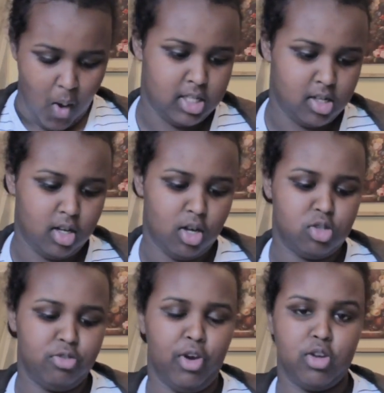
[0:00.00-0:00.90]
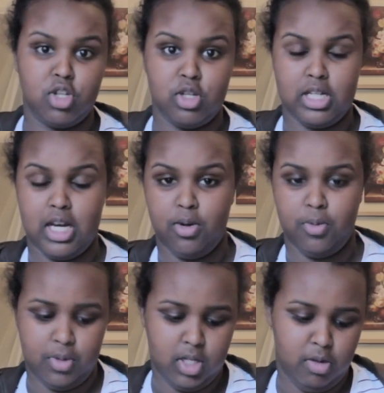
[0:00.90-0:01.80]
These are going to go to photos now.
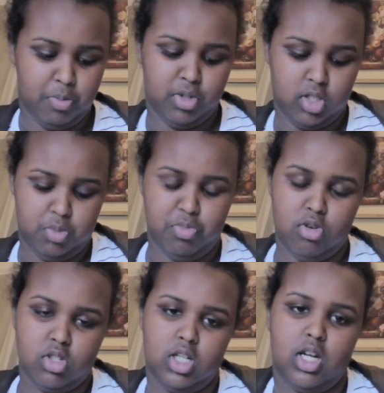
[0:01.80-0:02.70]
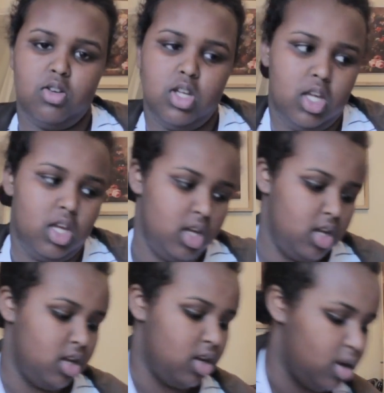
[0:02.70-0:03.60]
Let me put this box down here.